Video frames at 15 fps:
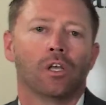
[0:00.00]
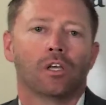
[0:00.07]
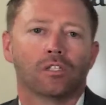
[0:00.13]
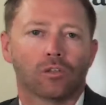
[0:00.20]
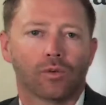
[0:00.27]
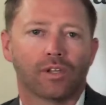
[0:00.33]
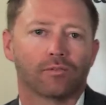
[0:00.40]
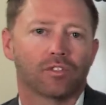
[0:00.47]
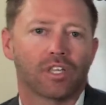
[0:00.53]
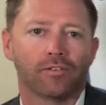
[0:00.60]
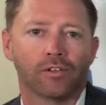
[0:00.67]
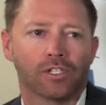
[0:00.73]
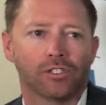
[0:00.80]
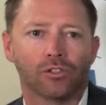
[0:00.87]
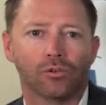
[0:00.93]
So we have
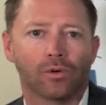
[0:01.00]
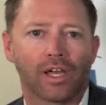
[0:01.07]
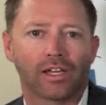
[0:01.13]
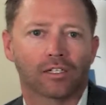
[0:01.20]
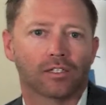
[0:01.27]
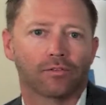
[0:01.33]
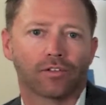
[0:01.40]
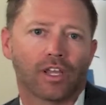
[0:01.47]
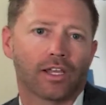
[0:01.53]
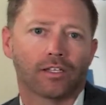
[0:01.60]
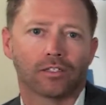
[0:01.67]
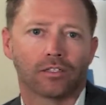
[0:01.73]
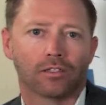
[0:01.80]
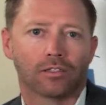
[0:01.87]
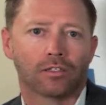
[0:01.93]
72 active
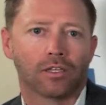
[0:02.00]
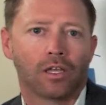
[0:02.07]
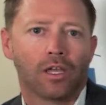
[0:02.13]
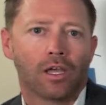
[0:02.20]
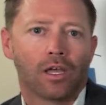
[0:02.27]
cases.